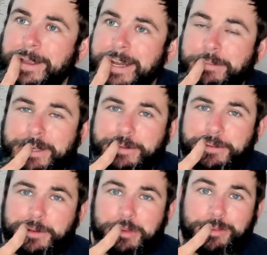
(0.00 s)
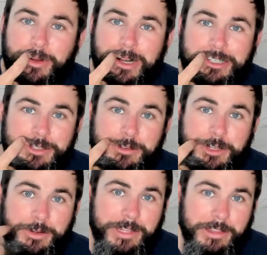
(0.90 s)
of makes me want to rewatch it,
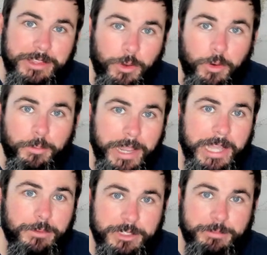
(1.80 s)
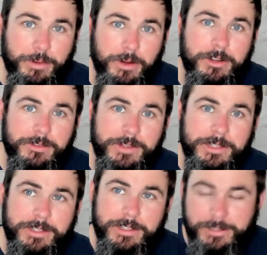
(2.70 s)
knowing that the old man was part of
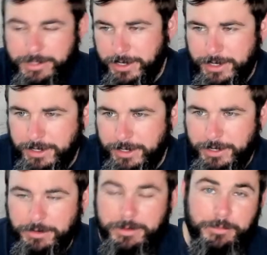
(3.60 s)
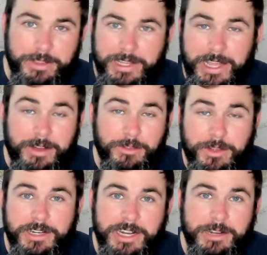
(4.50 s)
it. With now
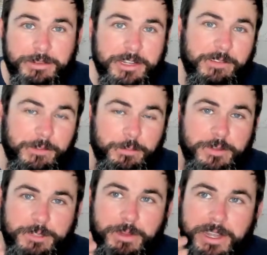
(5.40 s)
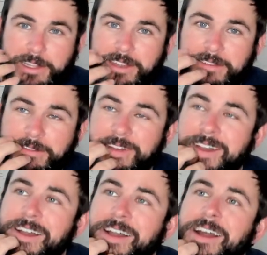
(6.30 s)
looking at it with a different perspective.
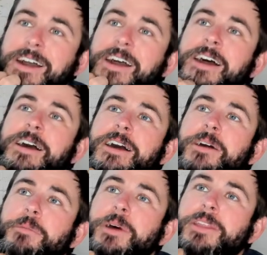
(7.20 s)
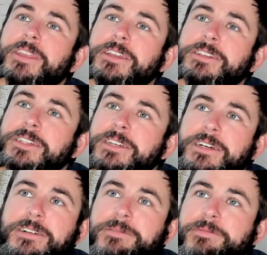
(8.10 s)
But
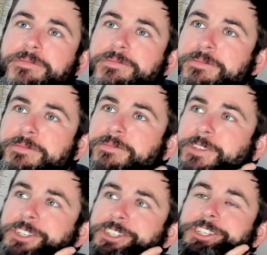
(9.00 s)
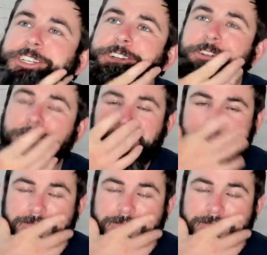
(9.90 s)
the sheer